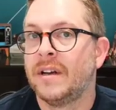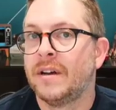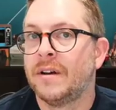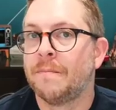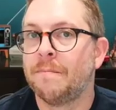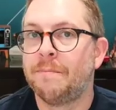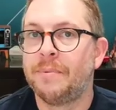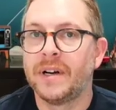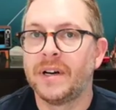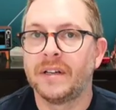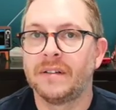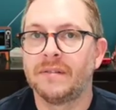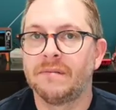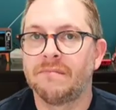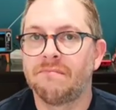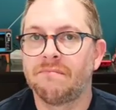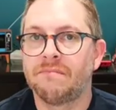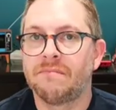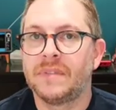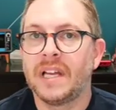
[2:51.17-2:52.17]
But
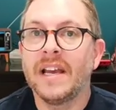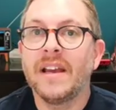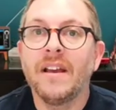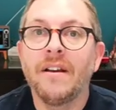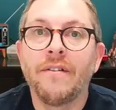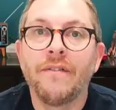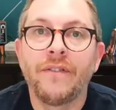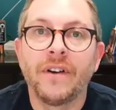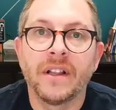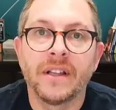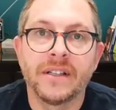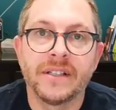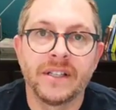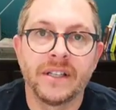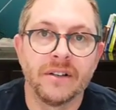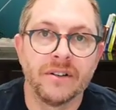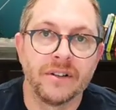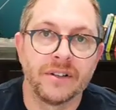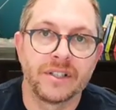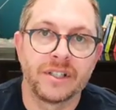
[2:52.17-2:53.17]
taking a
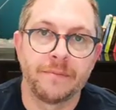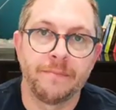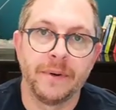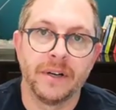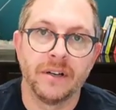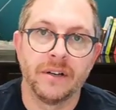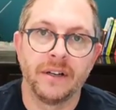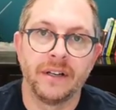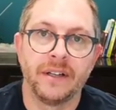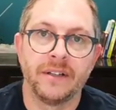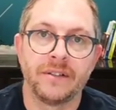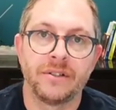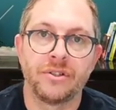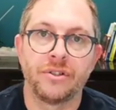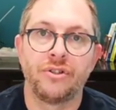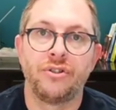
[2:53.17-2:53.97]
volunteer experience,